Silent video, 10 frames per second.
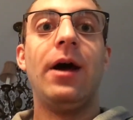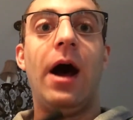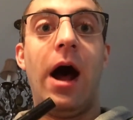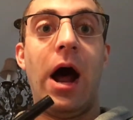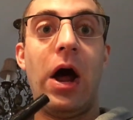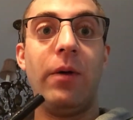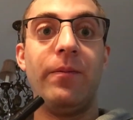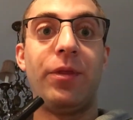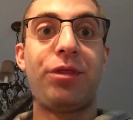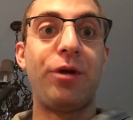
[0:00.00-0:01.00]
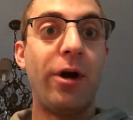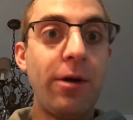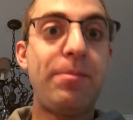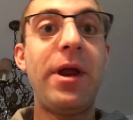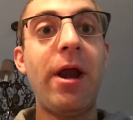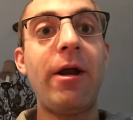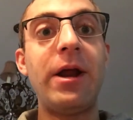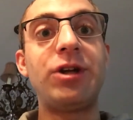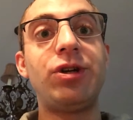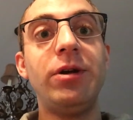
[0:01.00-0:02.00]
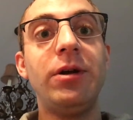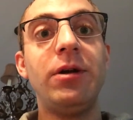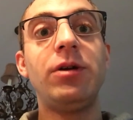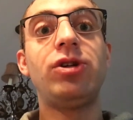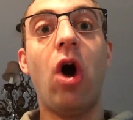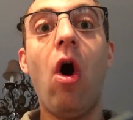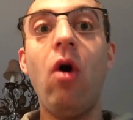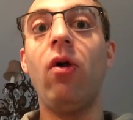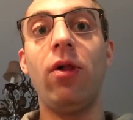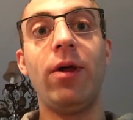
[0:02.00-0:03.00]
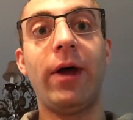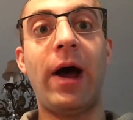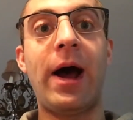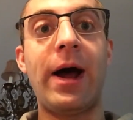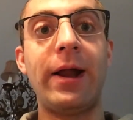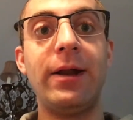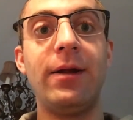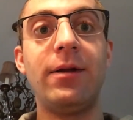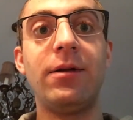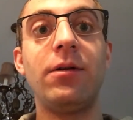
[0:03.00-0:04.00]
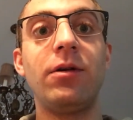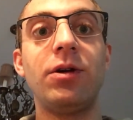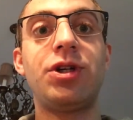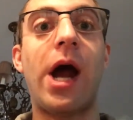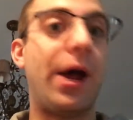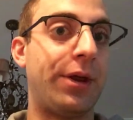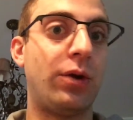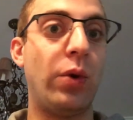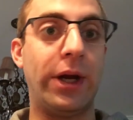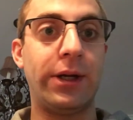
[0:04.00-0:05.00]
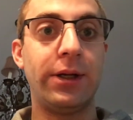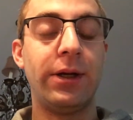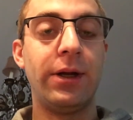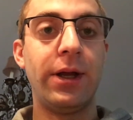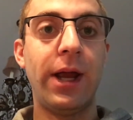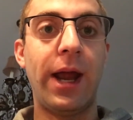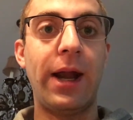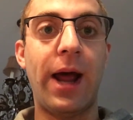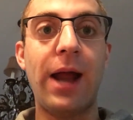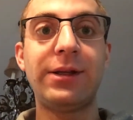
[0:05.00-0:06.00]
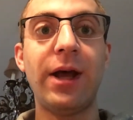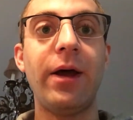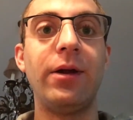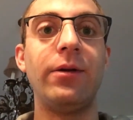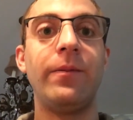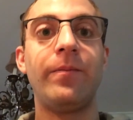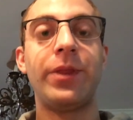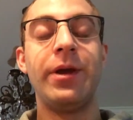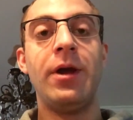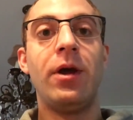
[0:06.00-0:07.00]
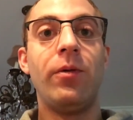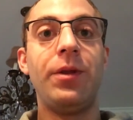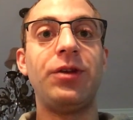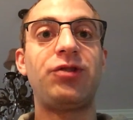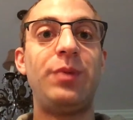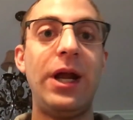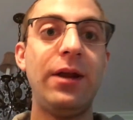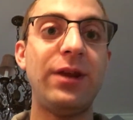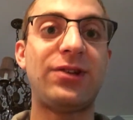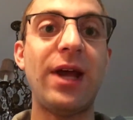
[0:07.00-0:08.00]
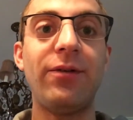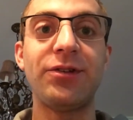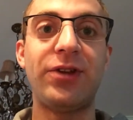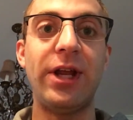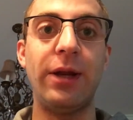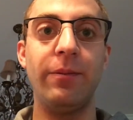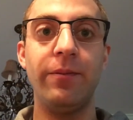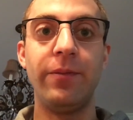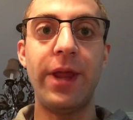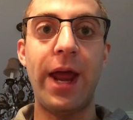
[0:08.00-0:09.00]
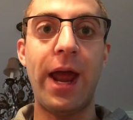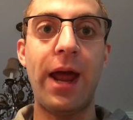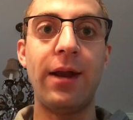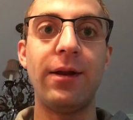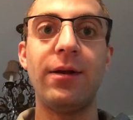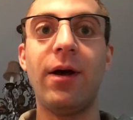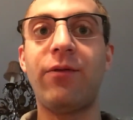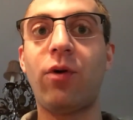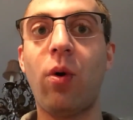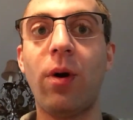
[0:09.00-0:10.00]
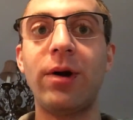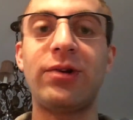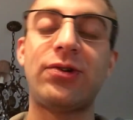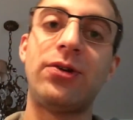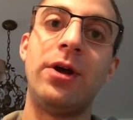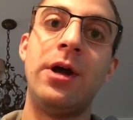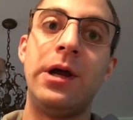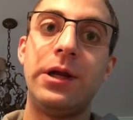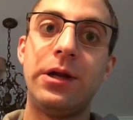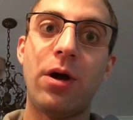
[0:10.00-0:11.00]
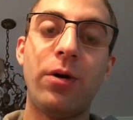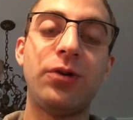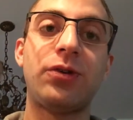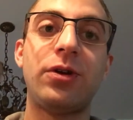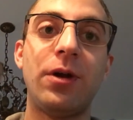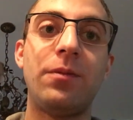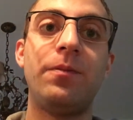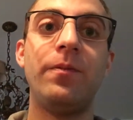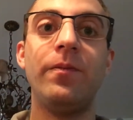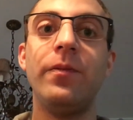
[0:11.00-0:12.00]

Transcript: third period goal on Jonathan Quick. And I tell you, with the speed of this Devils team, and of course, you know who's a good